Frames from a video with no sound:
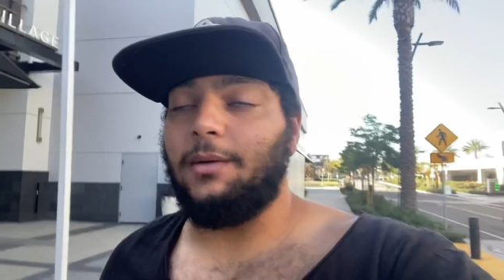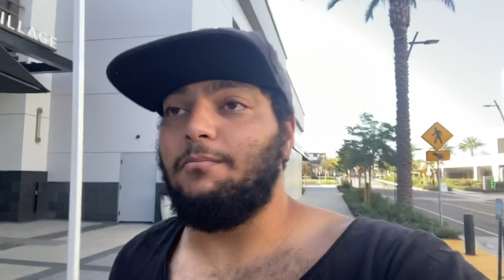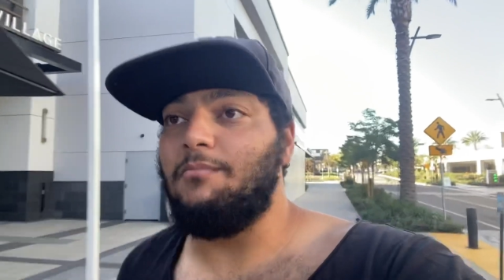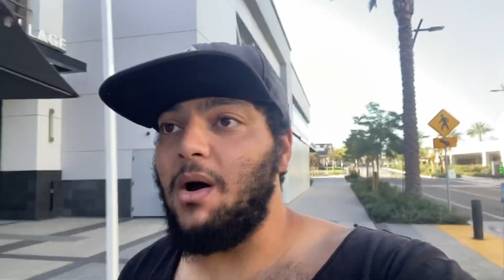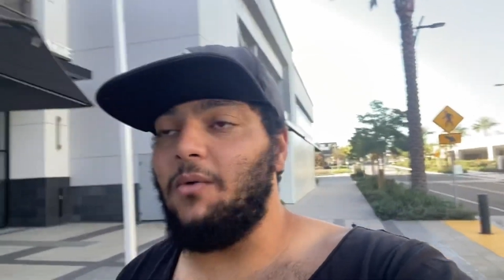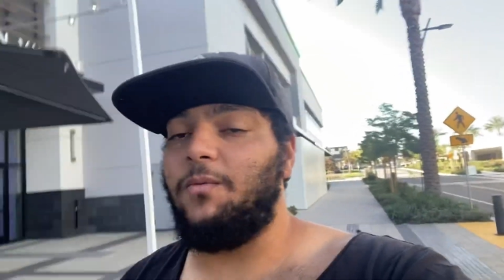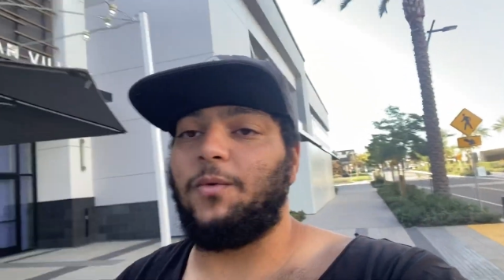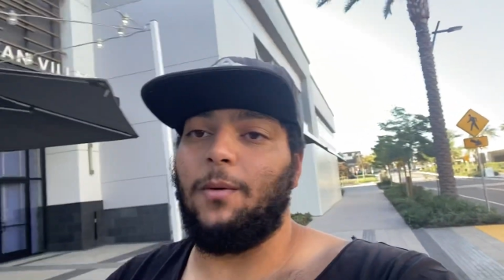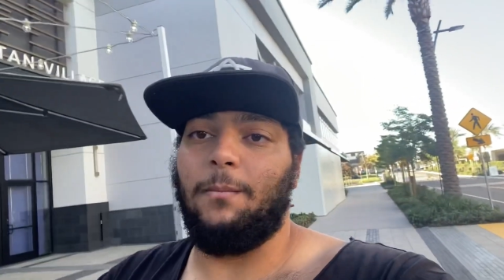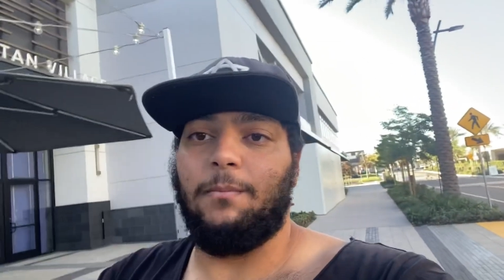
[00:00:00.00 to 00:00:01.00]
move
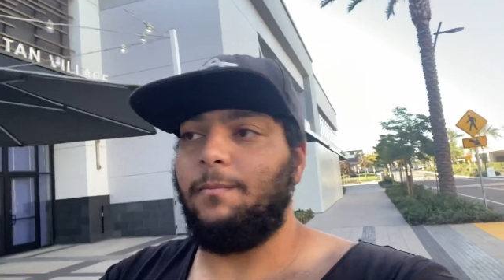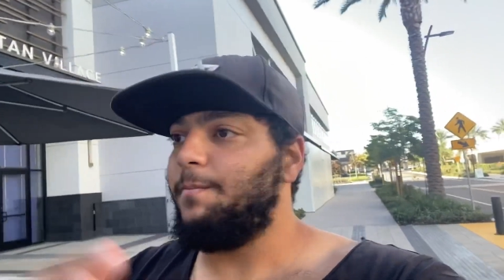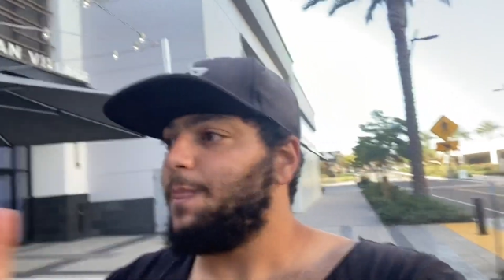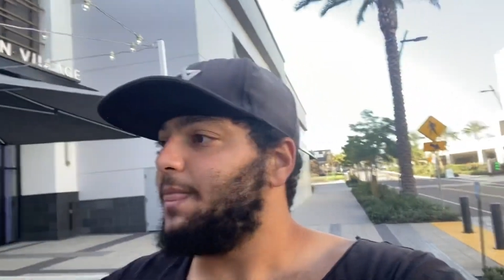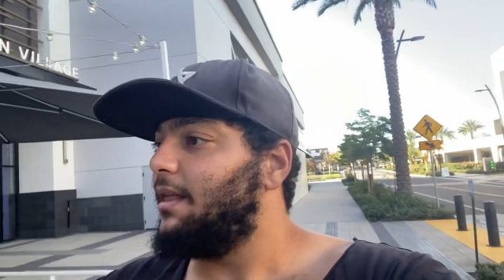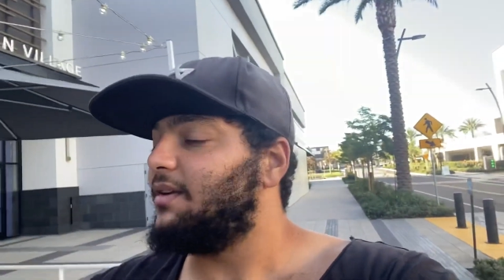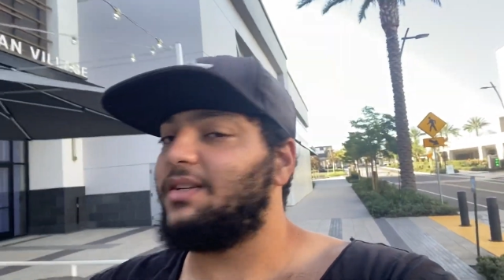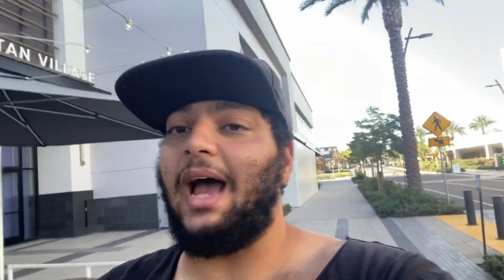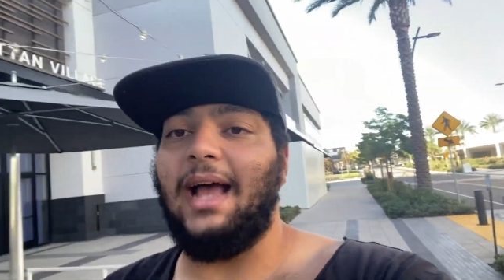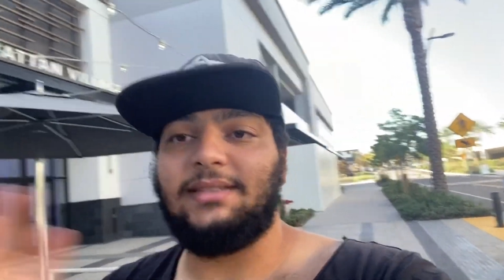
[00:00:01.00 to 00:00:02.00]
from
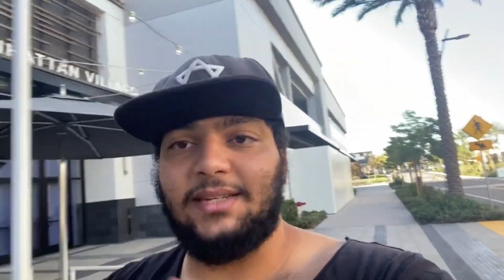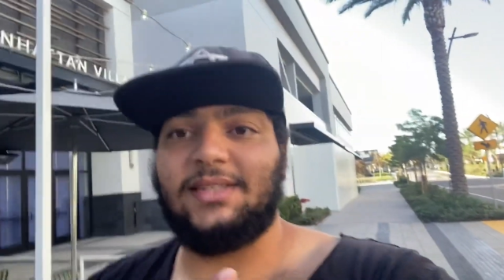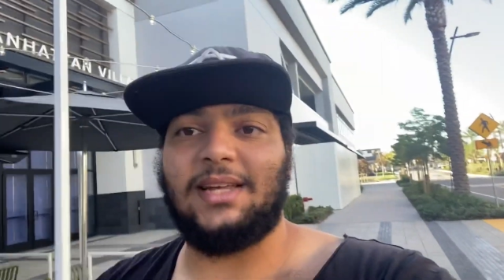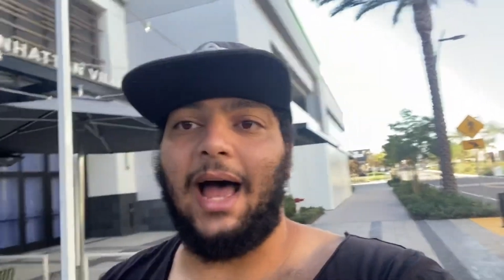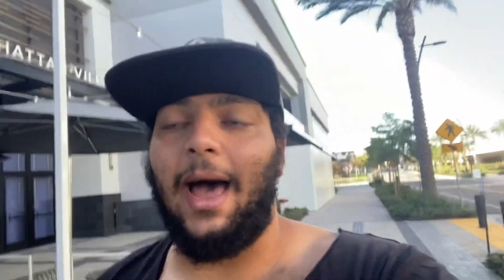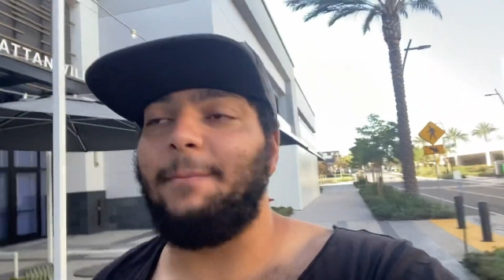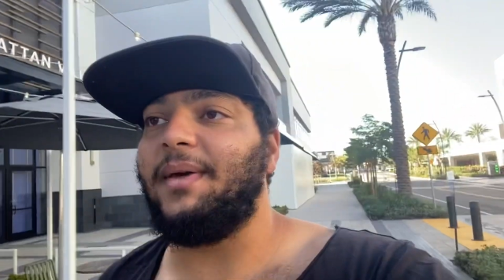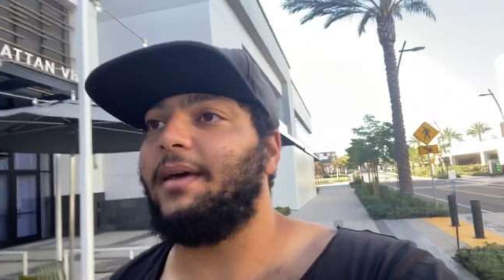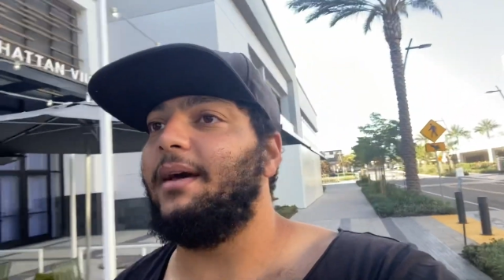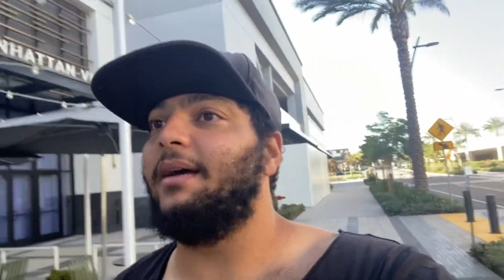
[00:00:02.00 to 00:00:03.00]
side to side
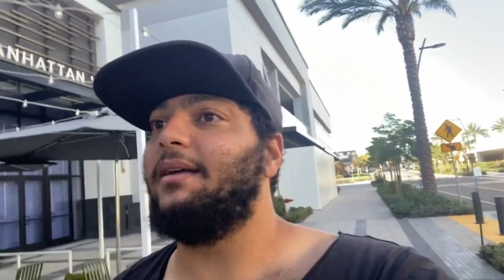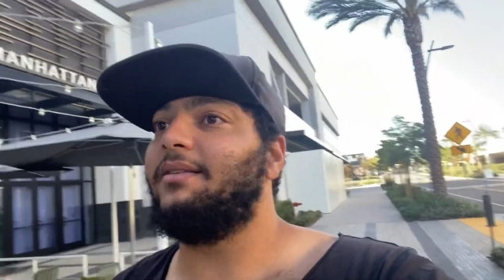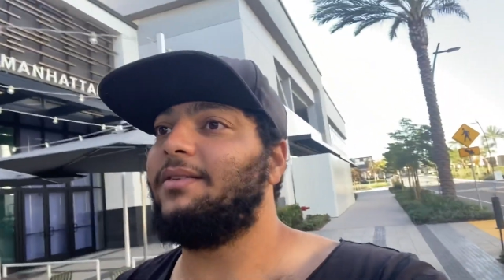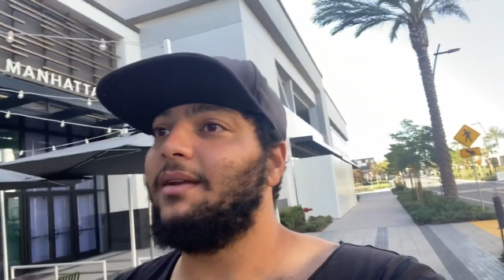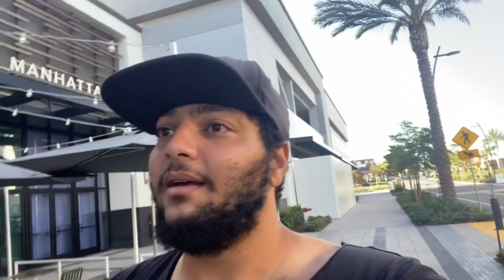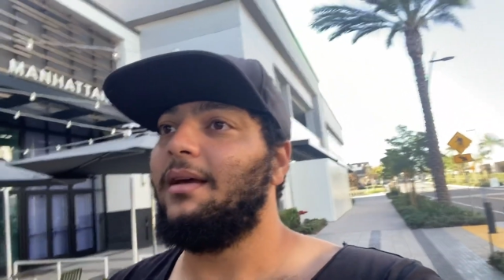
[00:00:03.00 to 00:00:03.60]
because